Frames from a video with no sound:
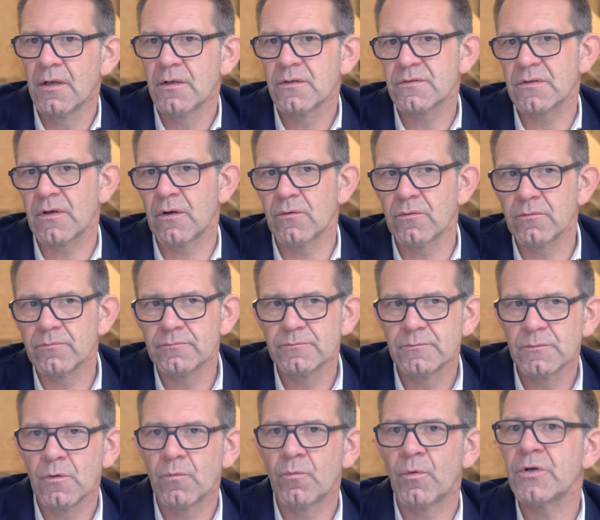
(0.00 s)
So
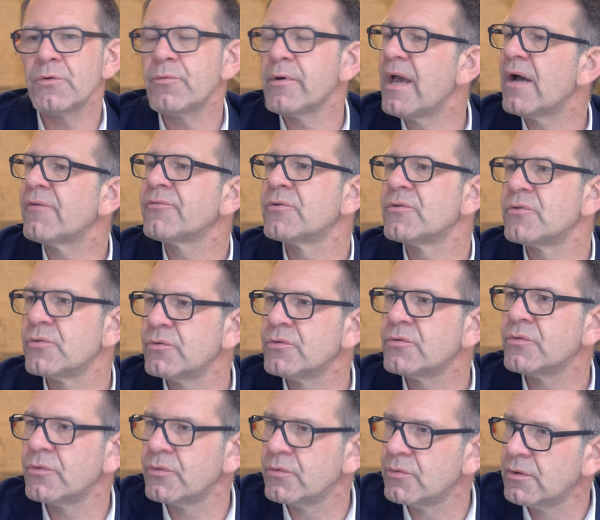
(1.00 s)
what do we have to do
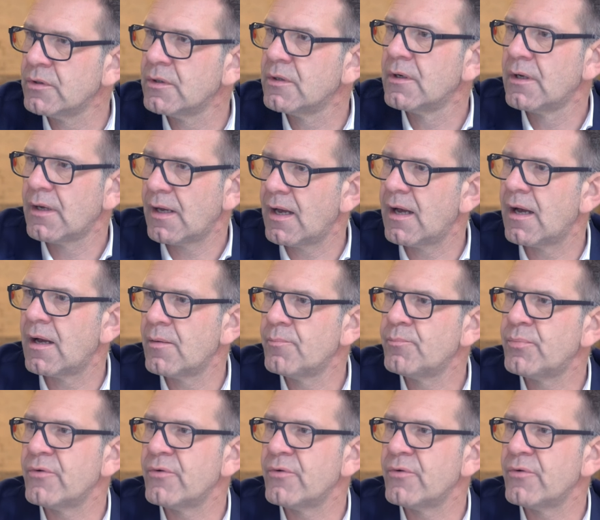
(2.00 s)
to uh,